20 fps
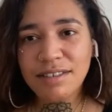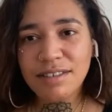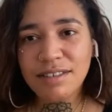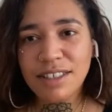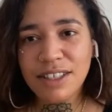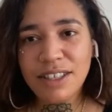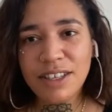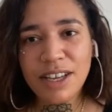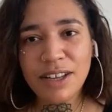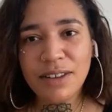
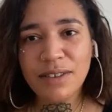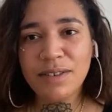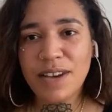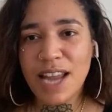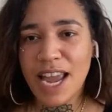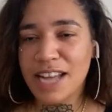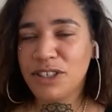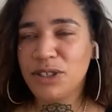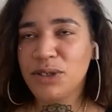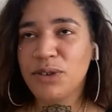you know,
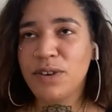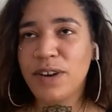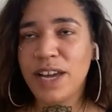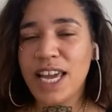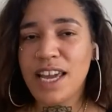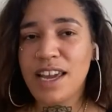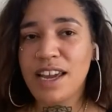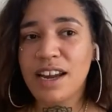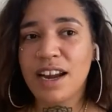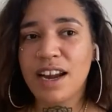natural
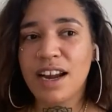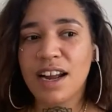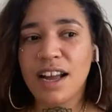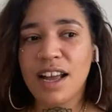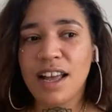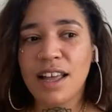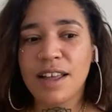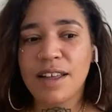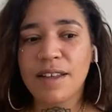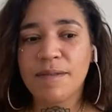hair.
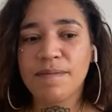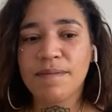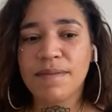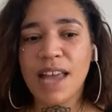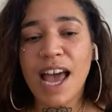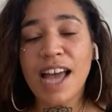Um, mm-hmm.